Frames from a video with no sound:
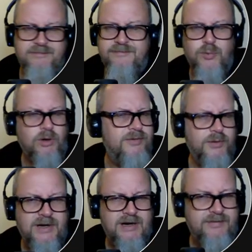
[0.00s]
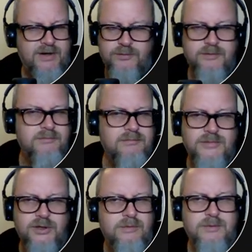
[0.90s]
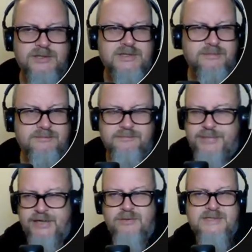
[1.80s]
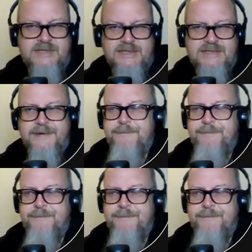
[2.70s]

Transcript: workflow that I found, on some Patreon sites.